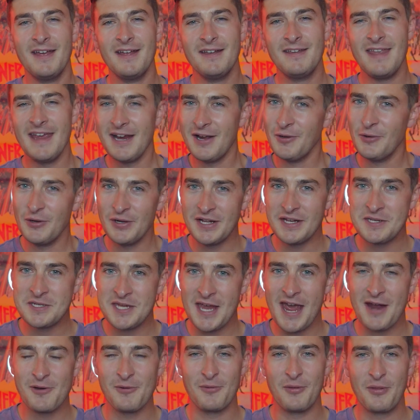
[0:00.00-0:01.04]
Take a look at
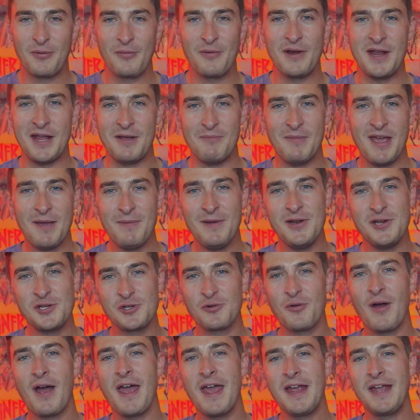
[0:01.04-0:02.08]
Saturn III. Maybe
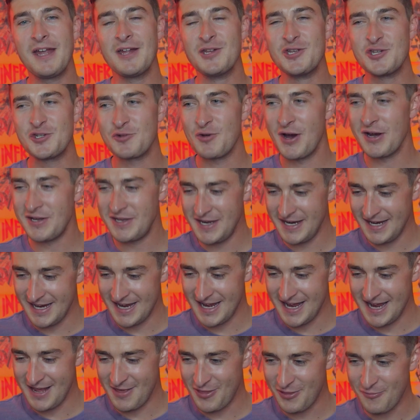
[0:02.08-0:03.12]
try constructing
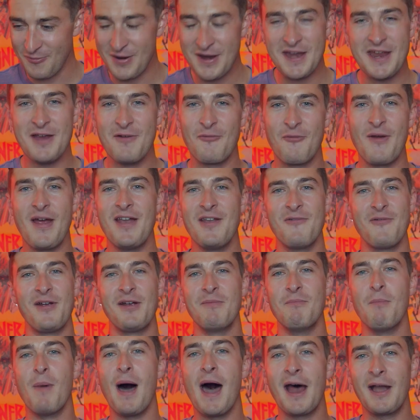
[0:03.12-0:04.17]
a 3D
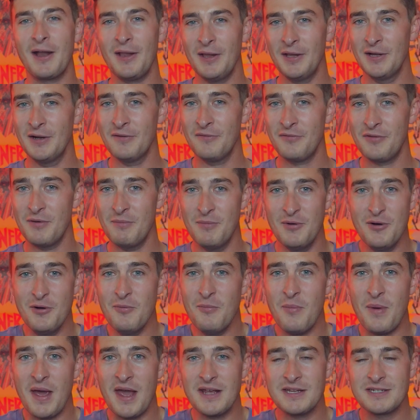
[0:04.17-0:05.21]
rendering model of the
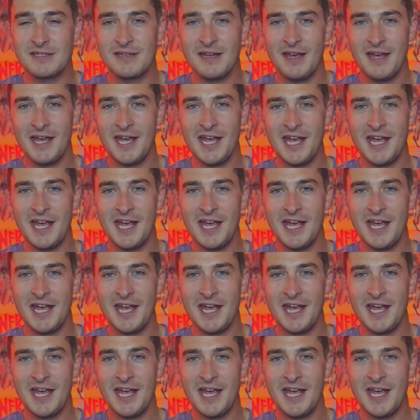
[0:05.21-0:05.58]
moon base.